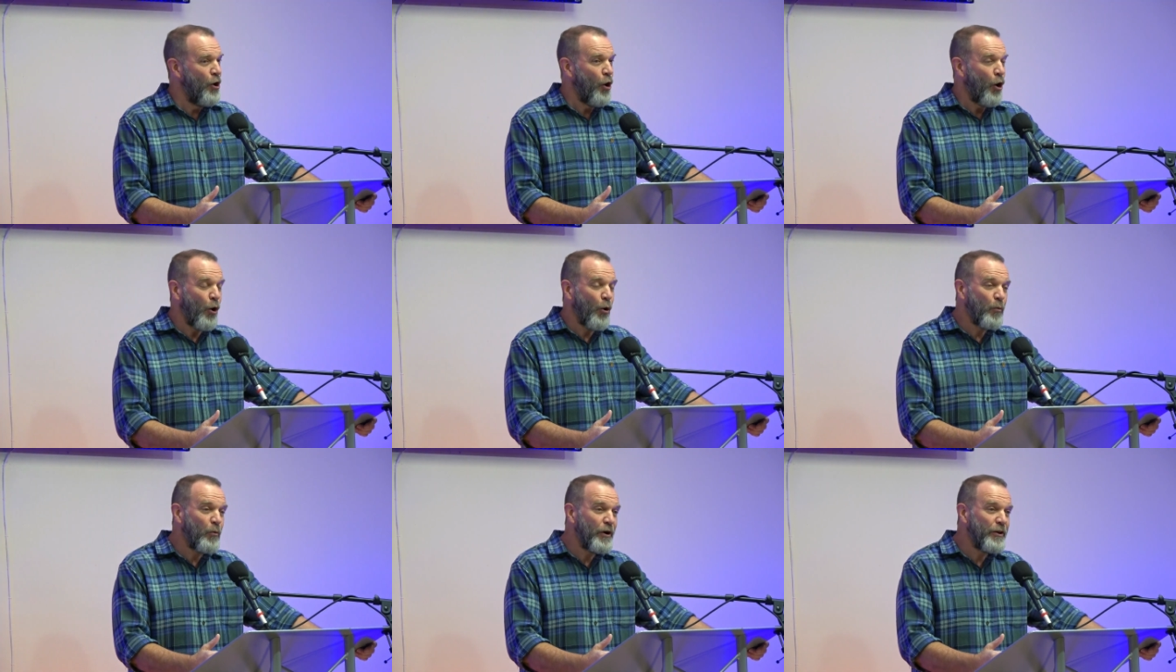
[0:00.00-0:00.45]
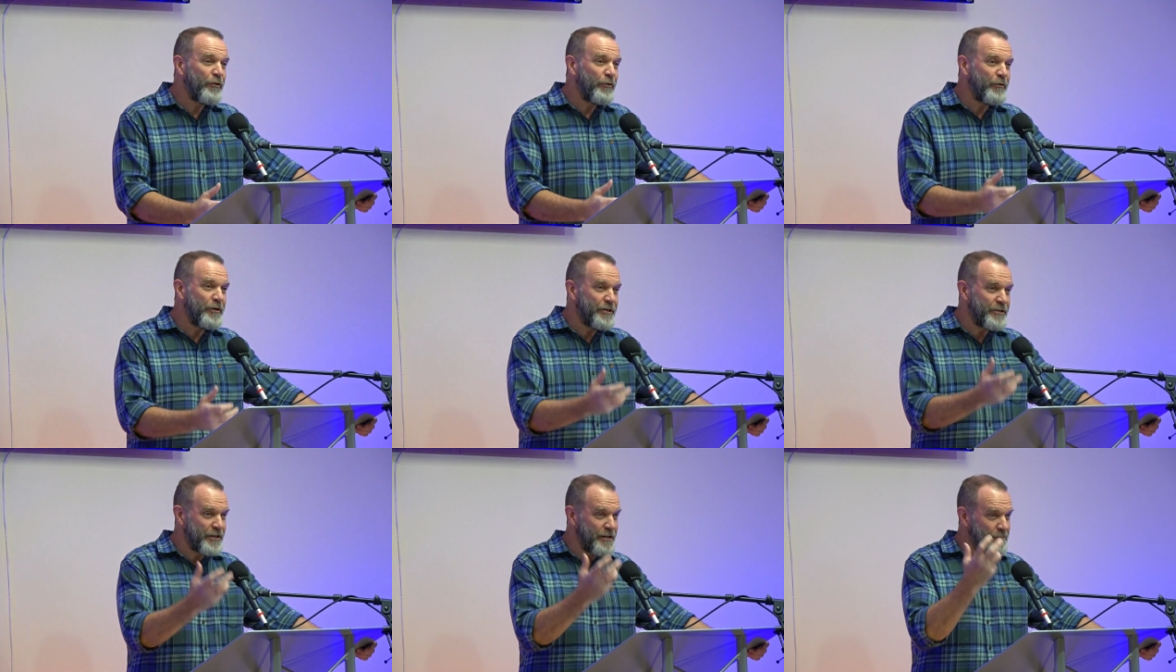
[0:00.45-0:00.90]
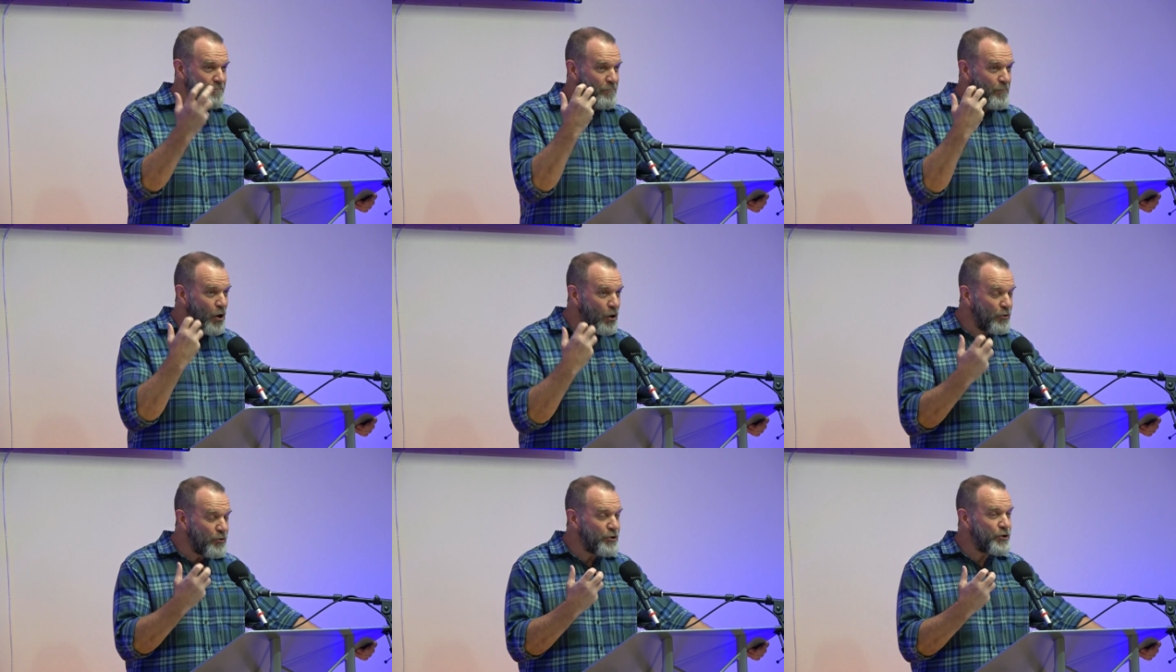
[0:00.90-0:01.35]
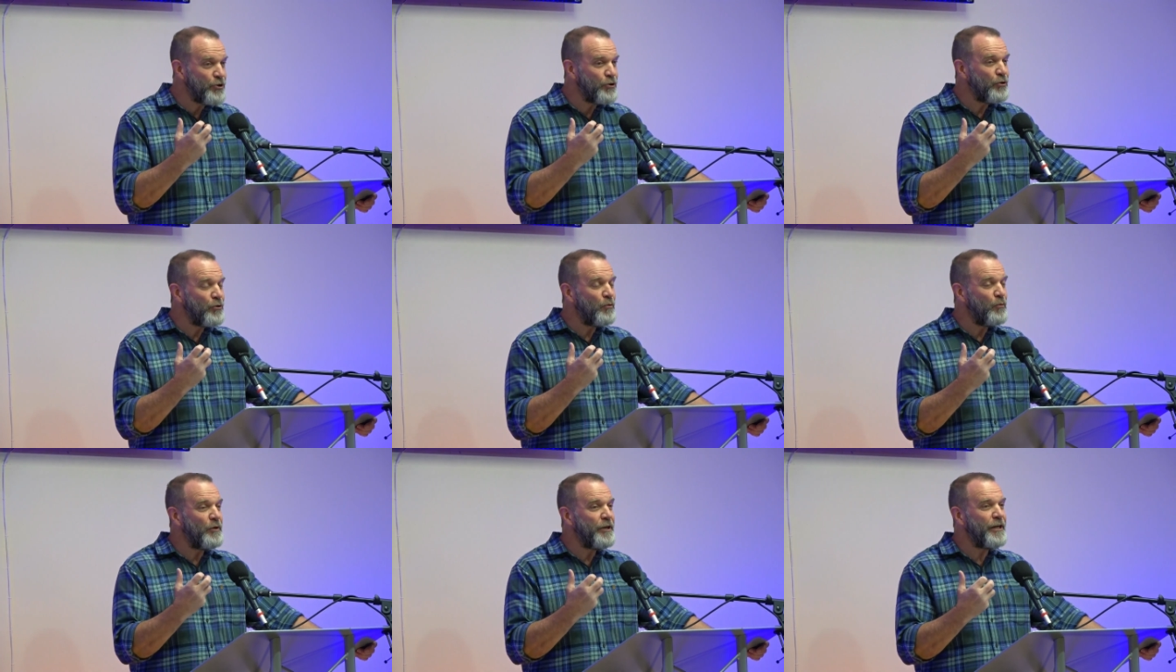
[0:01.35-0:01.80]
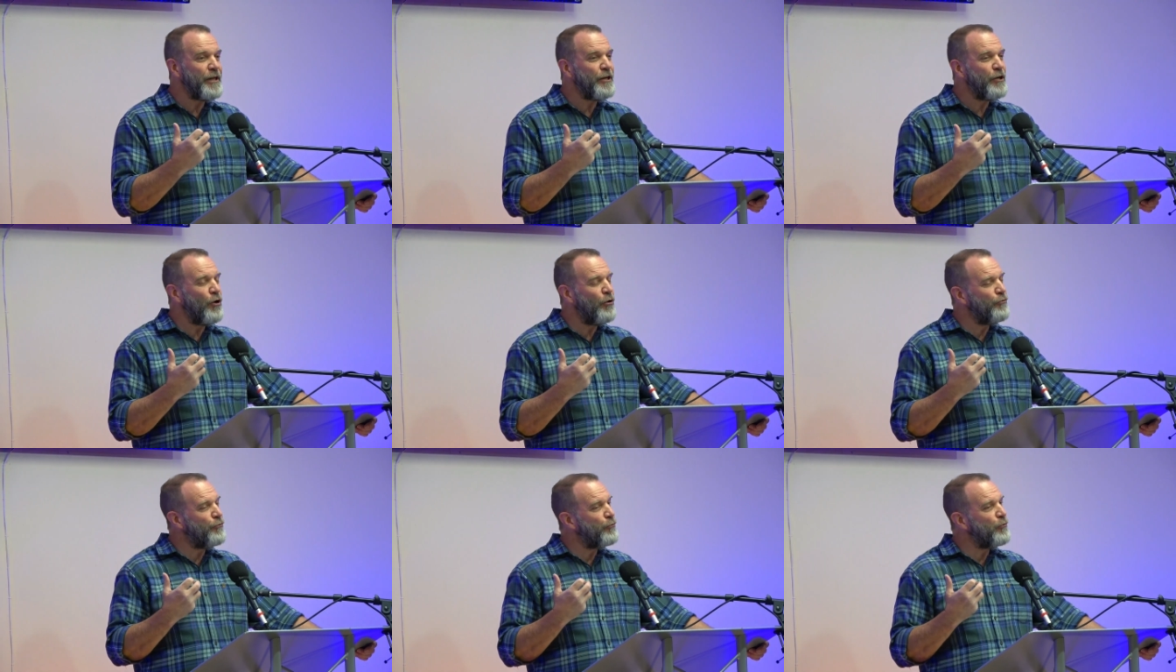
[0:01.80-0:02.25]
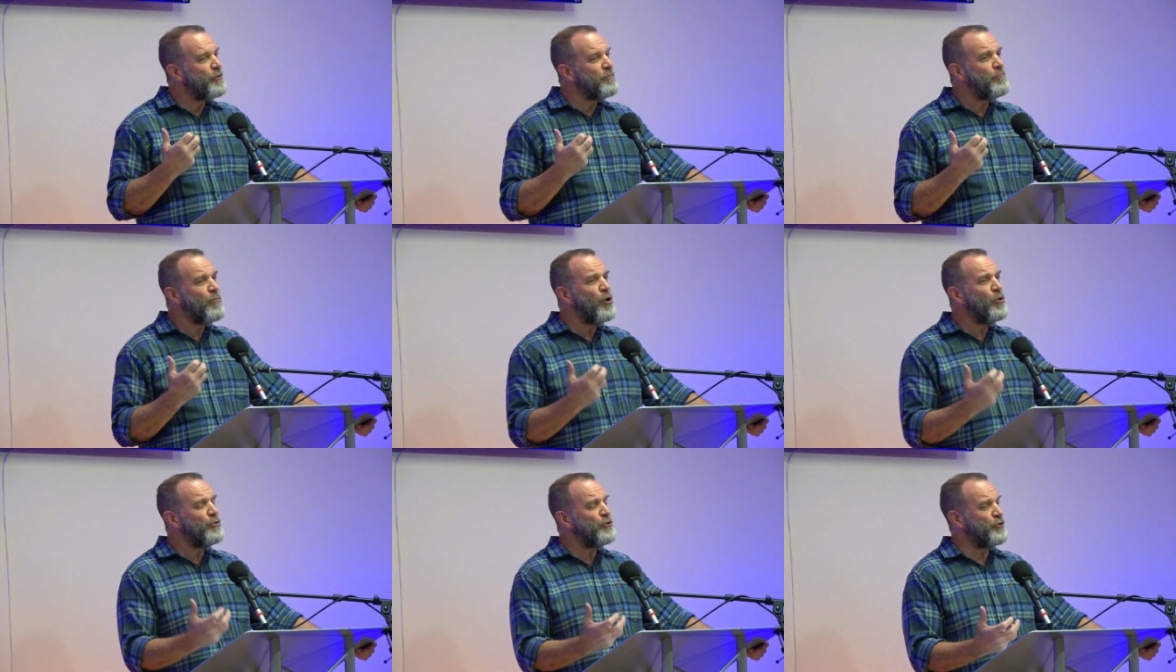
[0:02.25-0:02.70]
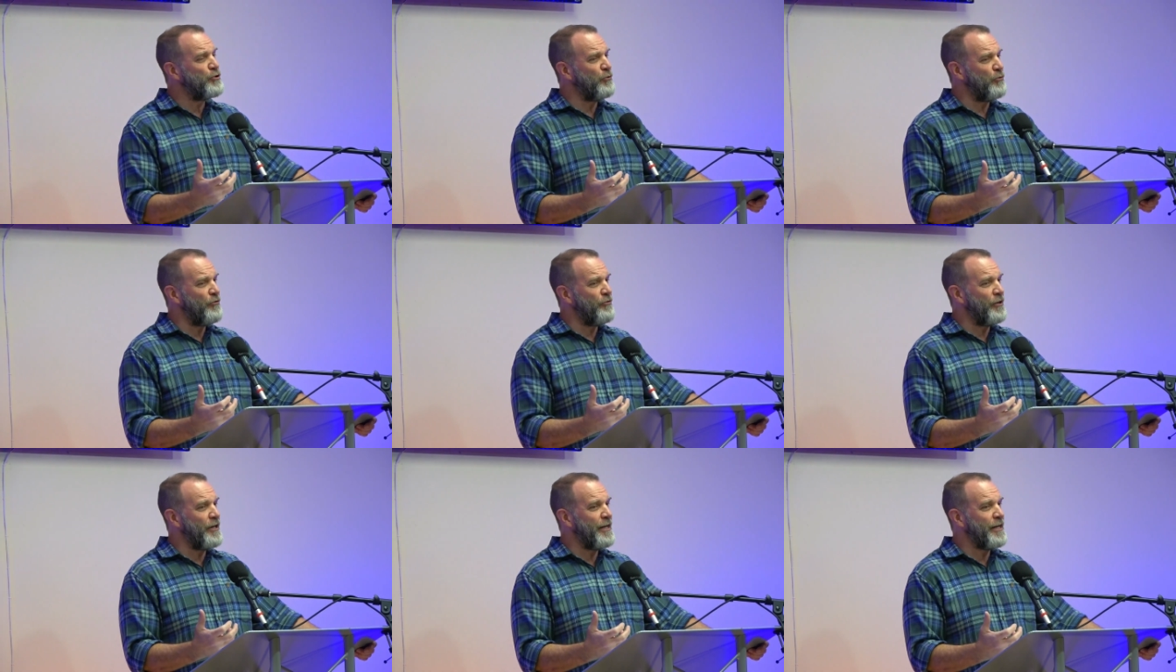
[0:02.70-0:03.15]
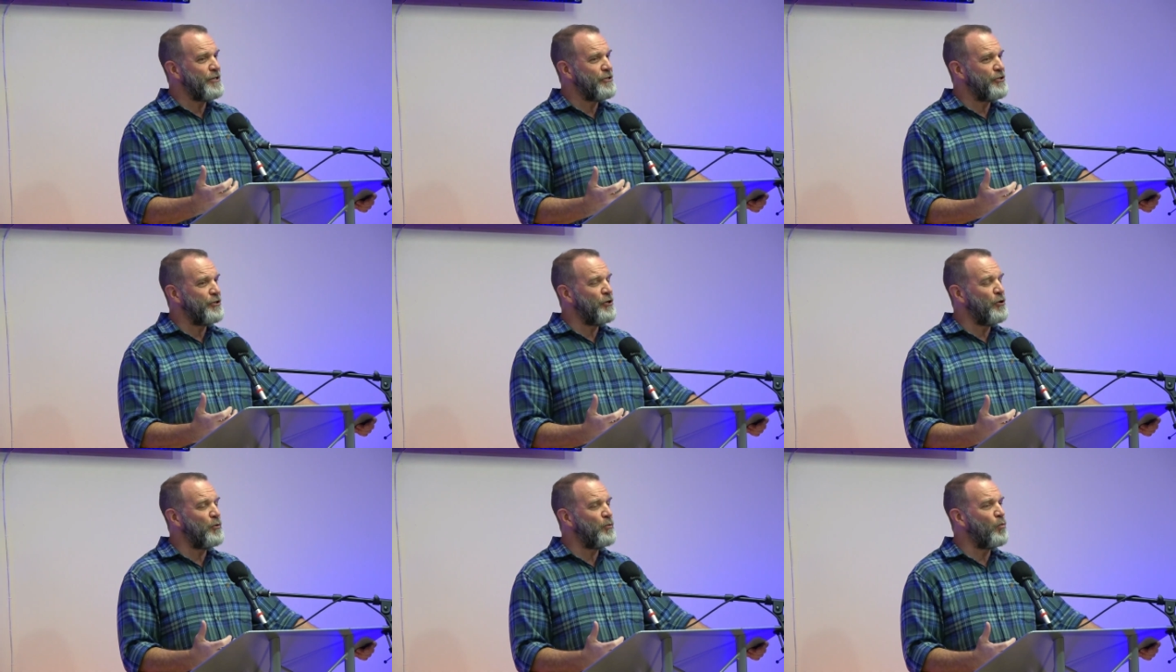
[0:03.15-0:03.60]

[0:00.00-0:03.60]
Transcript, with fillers: or whether it's emotional, we can go through emotional things, you know,